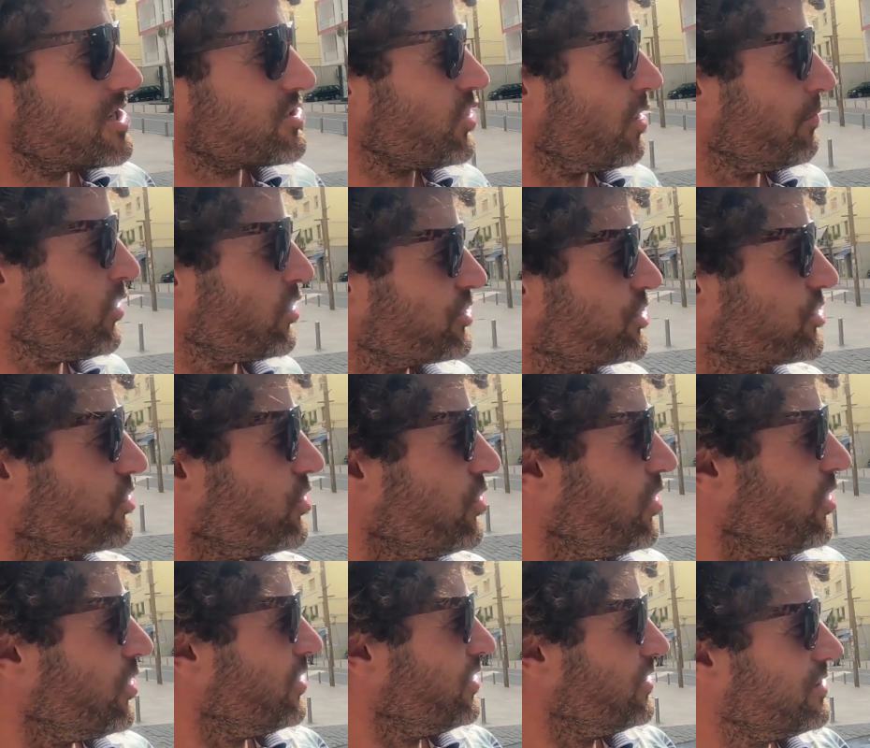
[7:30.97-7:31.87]
So I'm not
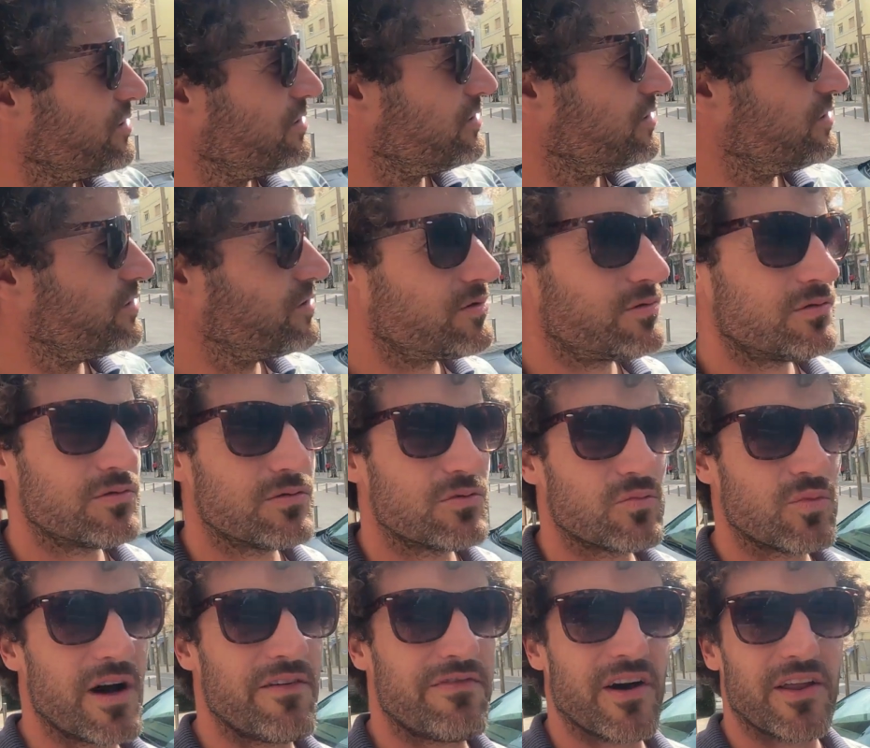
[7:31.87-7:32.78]
sure
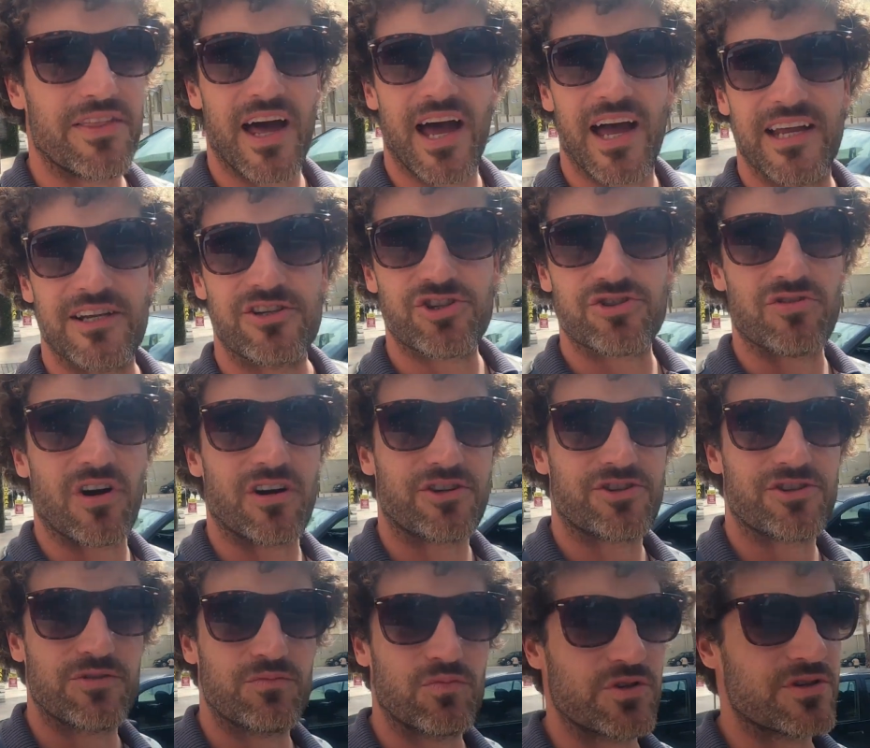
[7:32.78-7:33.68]
whether that
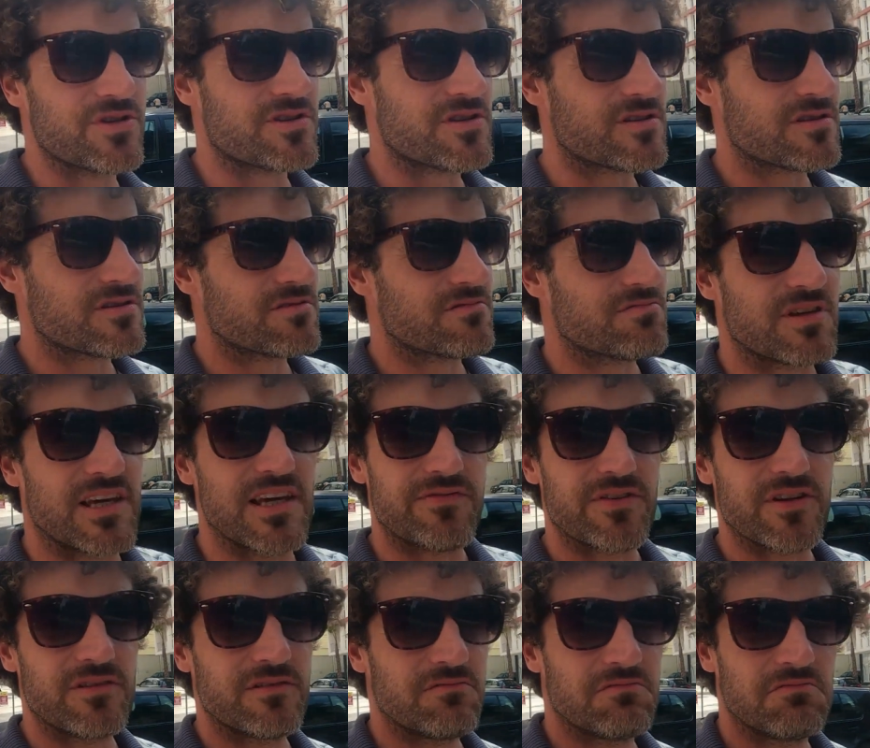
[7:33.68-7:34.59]
instruction was
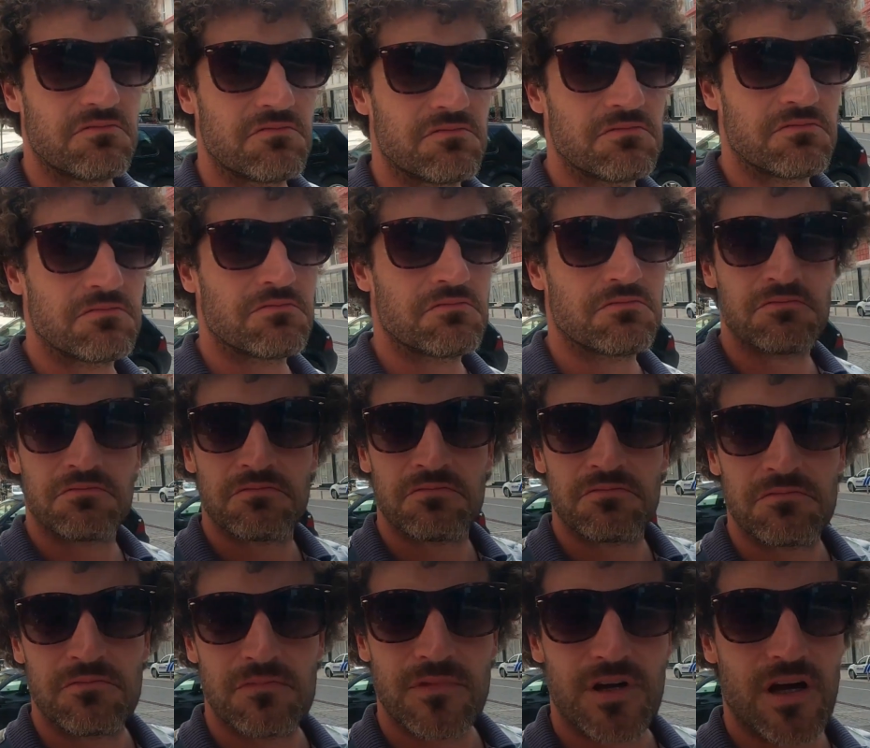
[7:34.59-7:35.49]
given
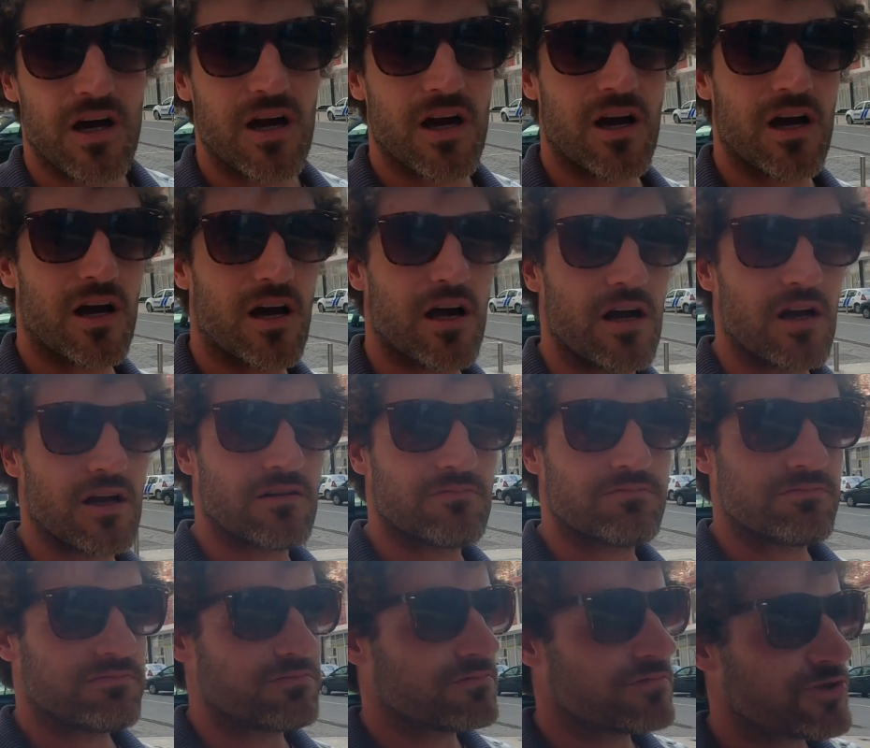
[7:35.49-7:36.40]

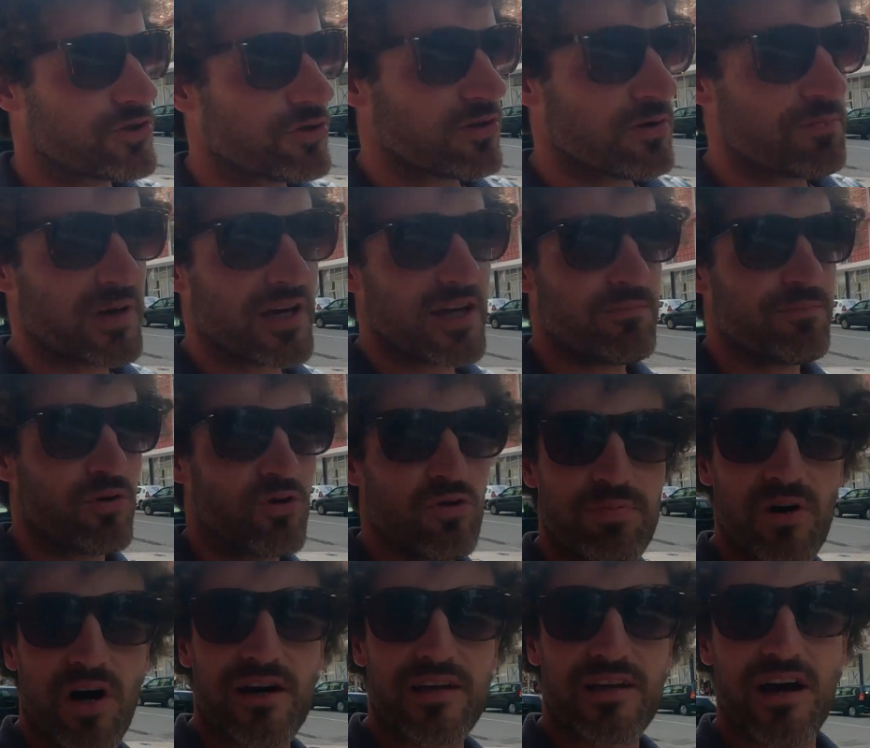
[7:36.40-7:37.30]
to the
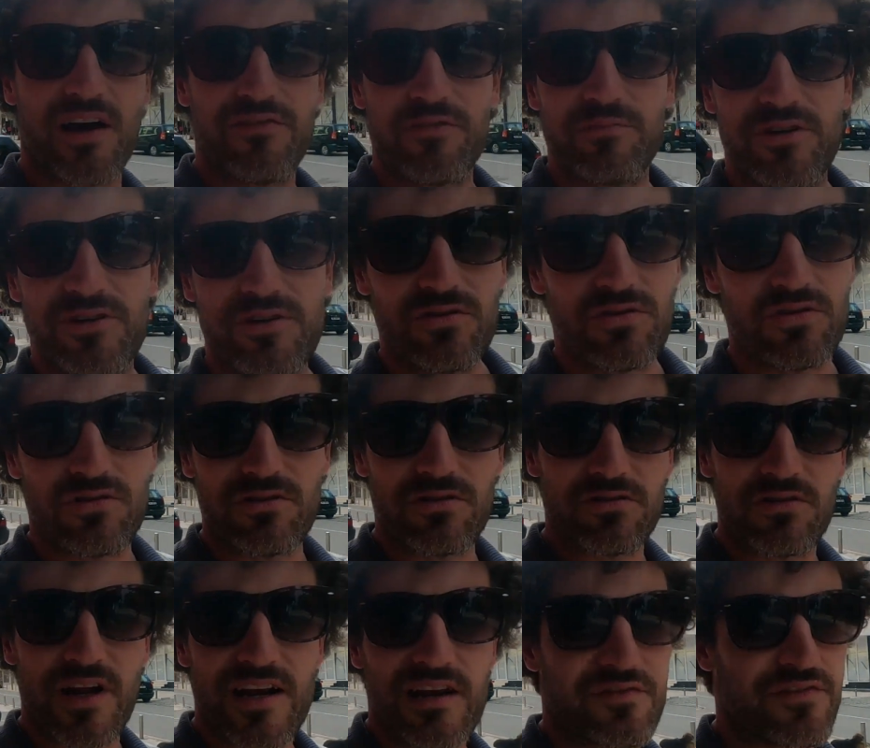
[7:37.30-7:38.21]
people by government
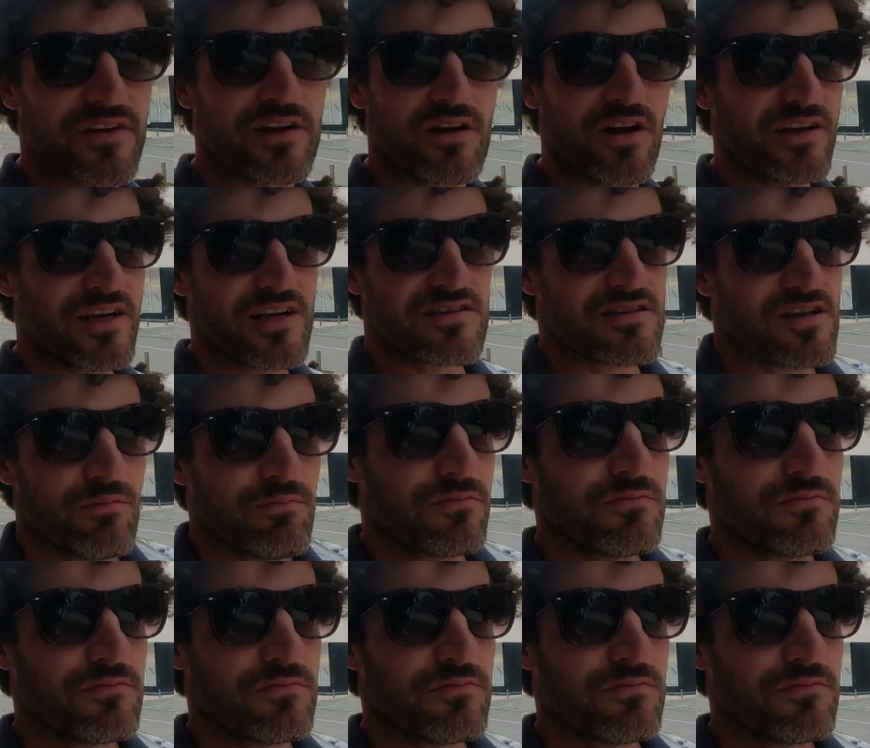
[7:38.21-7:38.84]
or anything like this.